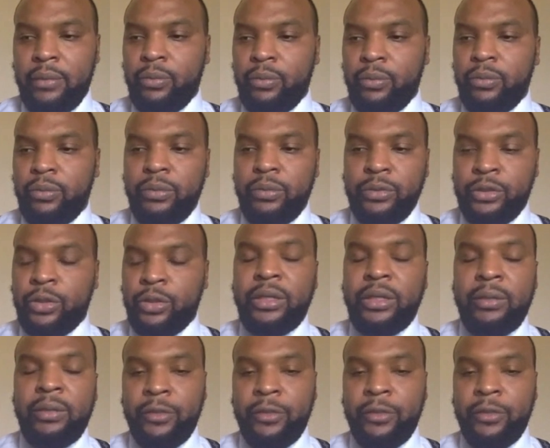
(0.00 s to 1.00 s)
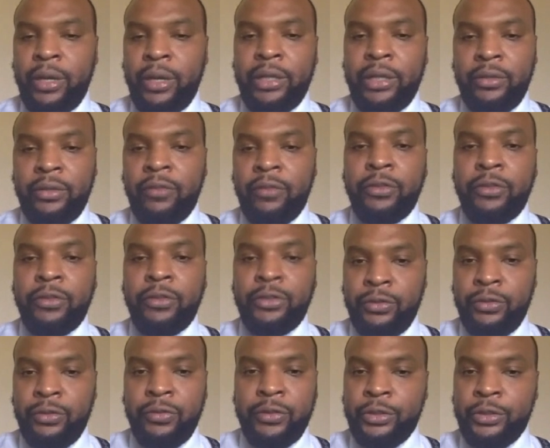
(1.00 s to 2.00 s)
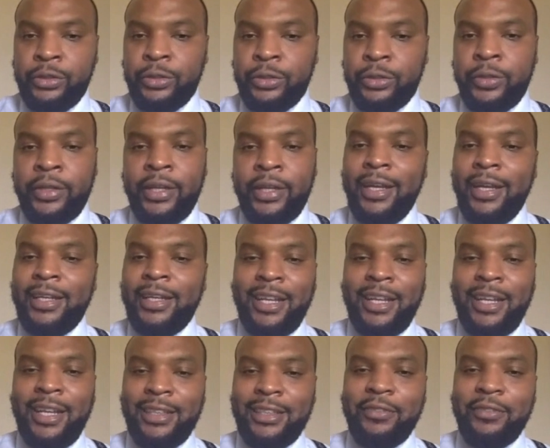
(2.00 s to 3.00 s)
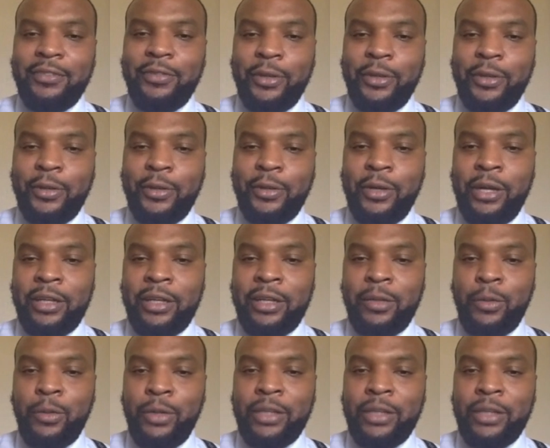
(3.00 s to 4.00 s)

showing up for the jury and not looking for a quick,